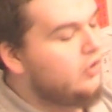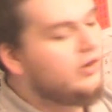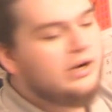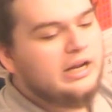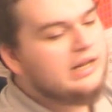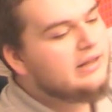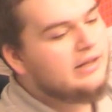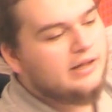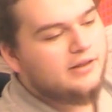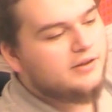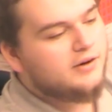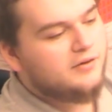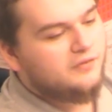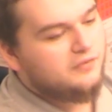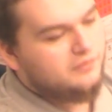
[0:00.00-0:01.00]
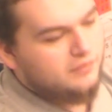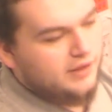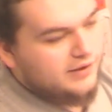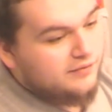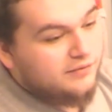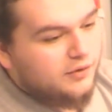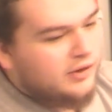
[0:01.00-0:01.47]
or any of the other
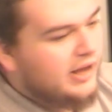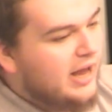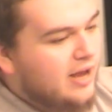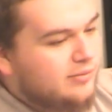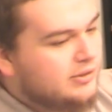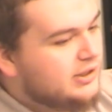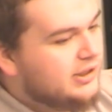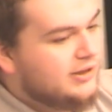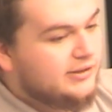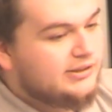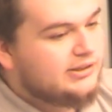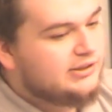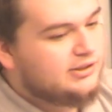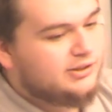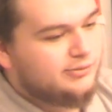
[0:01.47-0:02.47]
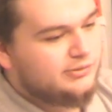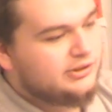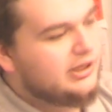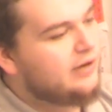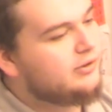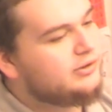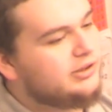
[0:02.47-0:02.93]
vocabulary
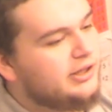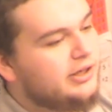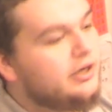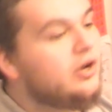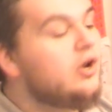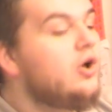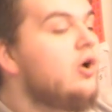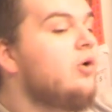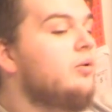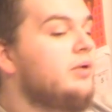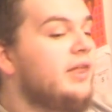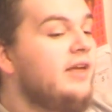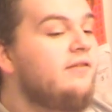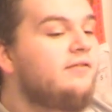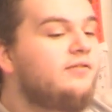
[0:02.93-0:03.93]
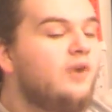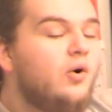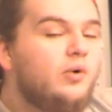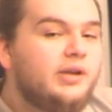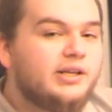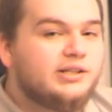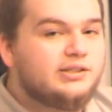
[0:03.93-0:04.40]
systems out there, where they
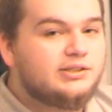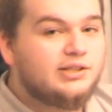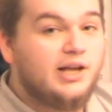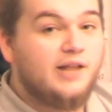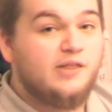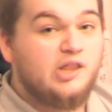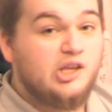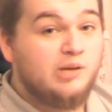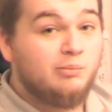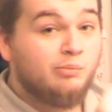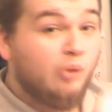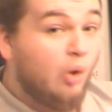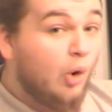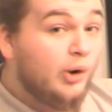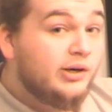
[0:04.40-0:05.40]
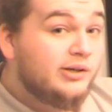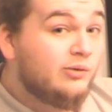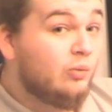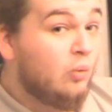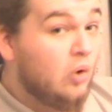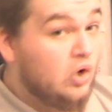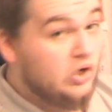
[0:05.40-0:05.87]
focus on the
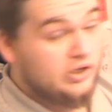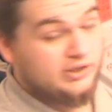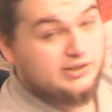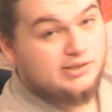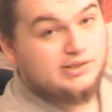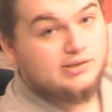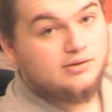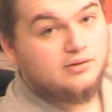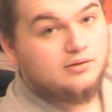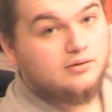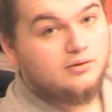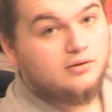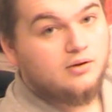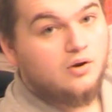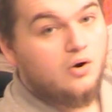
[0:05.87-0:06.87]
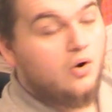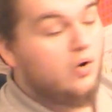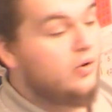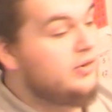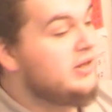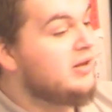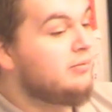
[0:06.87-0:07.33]
important words
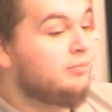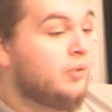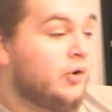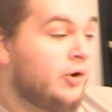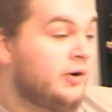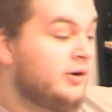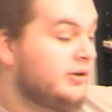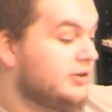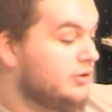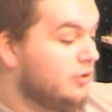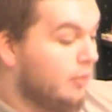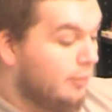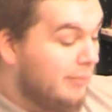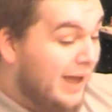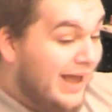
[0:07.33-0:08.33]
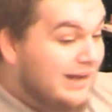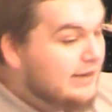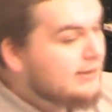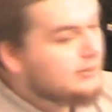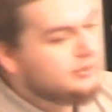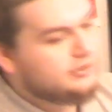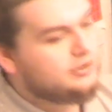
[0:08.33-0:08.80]
or the important
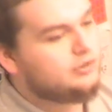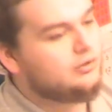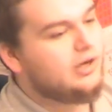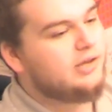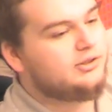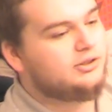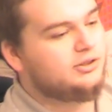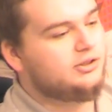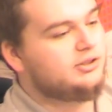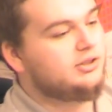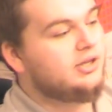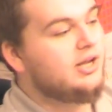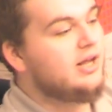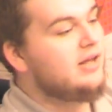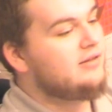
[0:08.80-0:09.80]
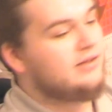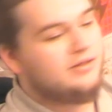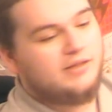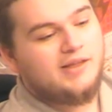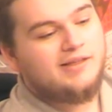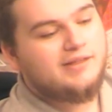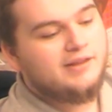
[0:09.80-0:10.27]
grammatical structures
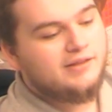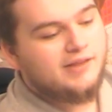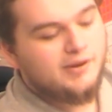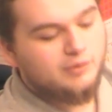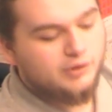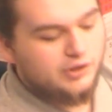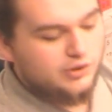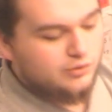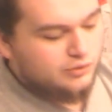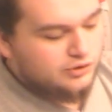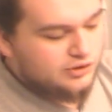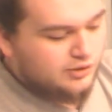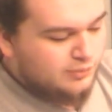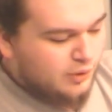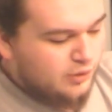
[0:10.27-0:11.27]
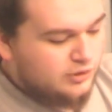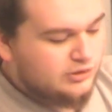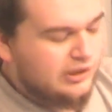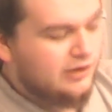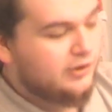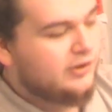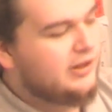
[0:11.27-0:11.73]
that they think they will use the
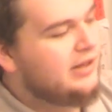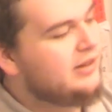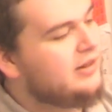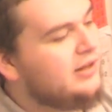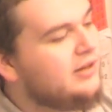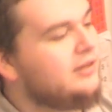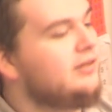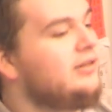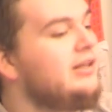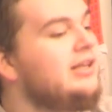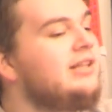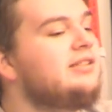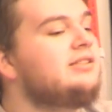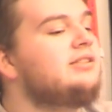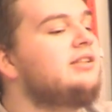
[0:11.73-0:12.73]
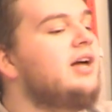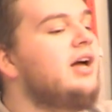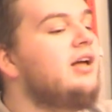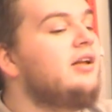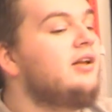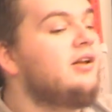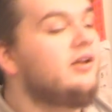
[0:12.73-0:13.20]
most, or they think leads
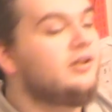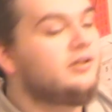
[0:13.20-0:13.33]
to